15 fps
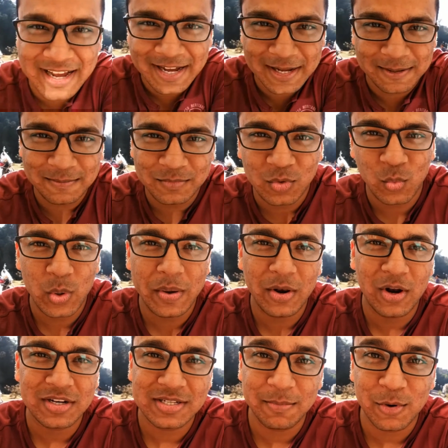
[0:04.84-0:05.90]
uh, we were
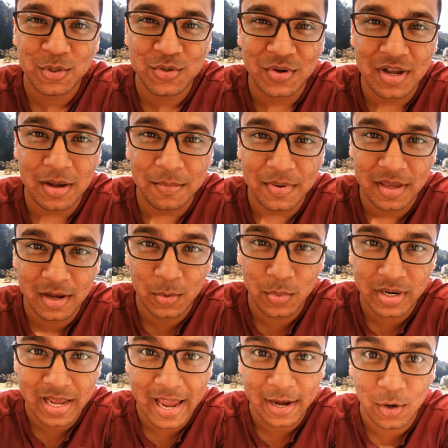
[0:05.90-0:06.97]
not supposed to come here.
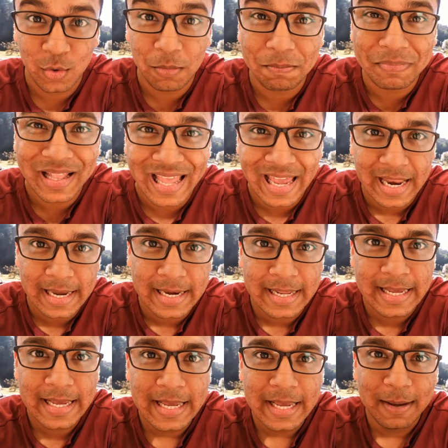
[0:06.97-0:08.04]
We had no plan,
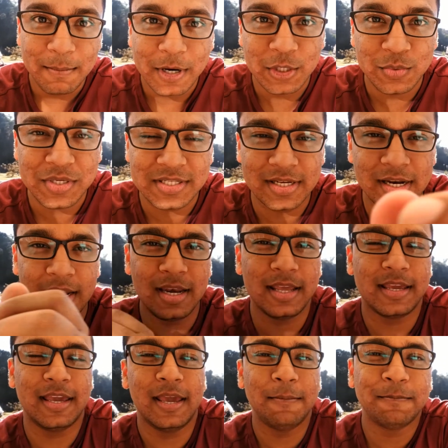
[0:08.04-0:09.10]
but we suddenly
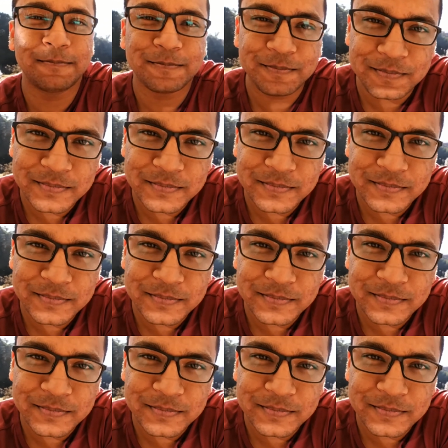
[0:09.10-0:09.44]
came.